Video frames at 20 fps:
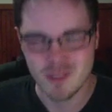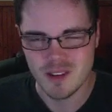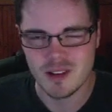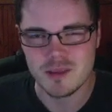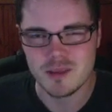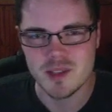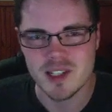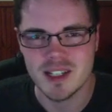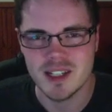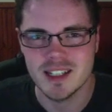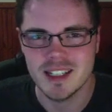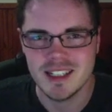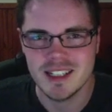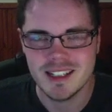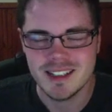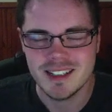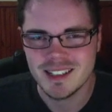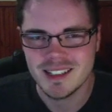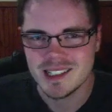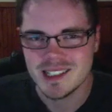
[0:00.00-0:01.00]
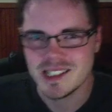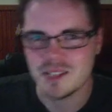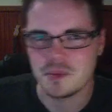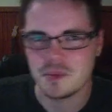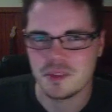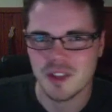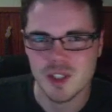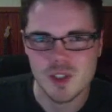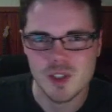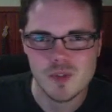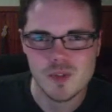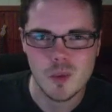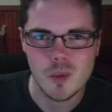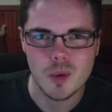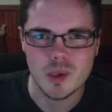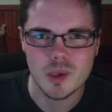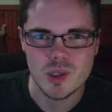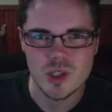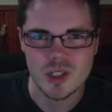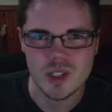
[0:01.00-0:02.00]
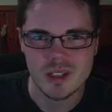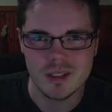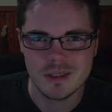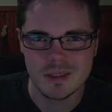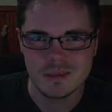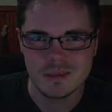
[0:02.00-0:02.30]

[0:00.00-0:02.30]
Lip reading: I'm ZiggyD, and thanks for watching.